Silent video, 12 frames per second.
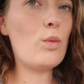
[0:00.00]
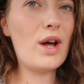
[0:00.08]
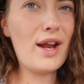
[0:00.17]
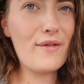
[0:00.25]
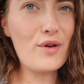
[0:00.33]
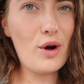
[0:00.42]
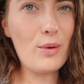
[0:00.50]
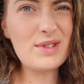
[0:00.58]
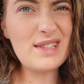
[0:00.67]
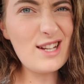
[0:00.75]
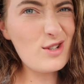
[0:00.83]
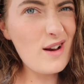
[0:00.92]
one I've got
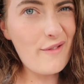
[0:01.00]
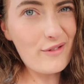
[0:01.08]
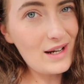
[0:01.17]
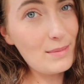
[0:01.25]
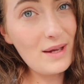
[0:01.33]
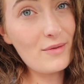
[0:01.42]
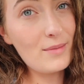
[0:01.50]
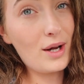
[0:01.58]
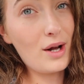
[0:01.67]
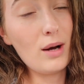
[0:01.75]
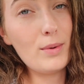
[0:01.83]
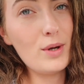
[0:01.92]
was literally a freebie from a
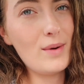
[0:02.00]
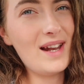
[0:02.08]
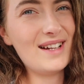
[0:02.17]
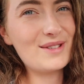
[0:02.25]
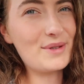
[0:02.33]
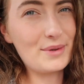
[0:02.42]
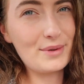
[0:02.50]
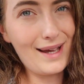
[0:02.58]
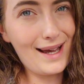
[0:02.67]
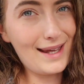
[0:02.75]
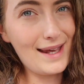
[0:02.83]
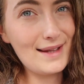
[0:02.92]
car boot and it's gone all
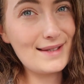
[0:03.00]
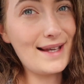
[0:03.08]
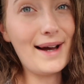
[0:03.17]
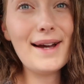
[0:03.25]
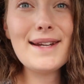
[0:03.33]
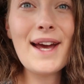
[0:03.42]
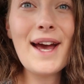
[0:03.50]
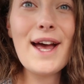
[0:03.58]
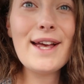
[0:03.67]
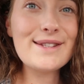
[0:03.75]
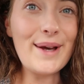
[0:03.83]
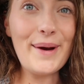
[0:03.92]
gacky inside,
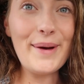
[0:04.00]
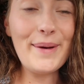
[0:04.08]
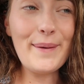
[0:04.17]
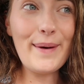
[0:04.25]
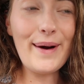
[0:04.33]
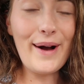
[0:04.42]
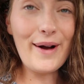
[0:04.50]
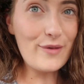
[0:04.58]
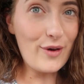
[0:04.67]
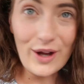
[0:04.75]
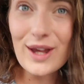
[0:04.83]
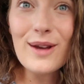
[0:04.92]
so I've
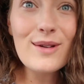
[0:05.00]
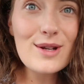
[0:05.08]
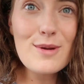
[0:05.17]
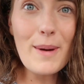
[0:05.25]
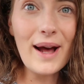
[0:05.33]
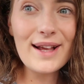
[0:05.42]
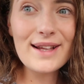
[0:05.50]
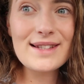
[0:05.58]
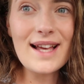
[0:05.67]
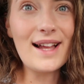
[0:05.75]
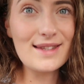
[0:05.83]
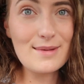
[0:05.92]
got a cute new purse
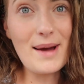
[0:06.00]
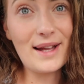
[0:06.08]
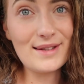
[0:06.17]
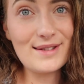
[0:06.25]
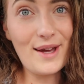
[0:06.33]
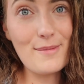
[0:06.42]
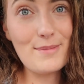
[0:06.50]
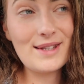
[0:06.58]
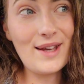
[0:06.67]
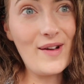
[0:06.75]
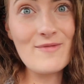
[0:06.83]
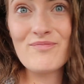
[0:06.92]
and some hand soap,
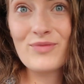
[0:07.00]
so